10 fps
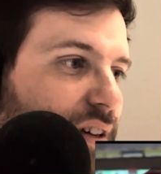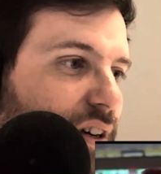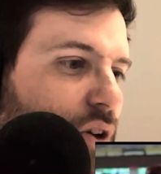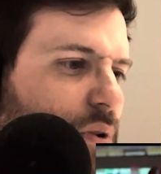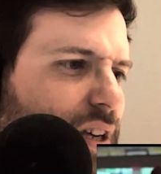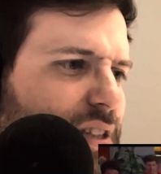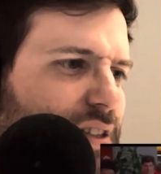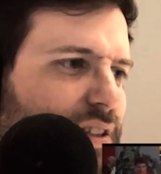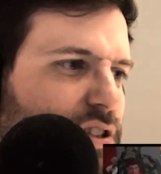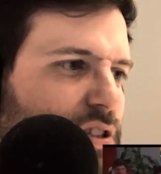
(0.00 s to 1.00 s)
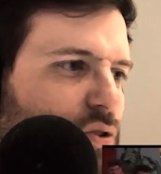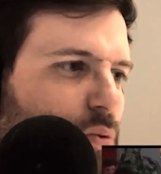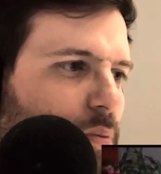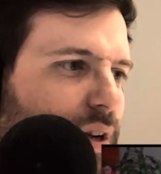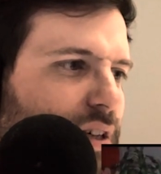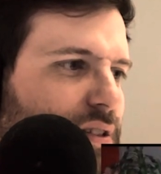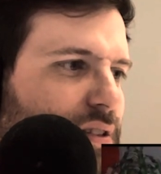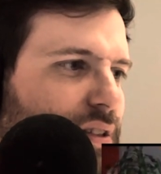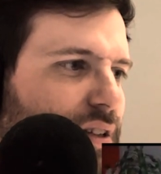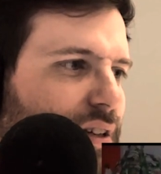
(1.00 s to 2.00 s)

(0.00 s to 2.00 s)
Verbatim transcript: Who are these? Are these just normal police? They're just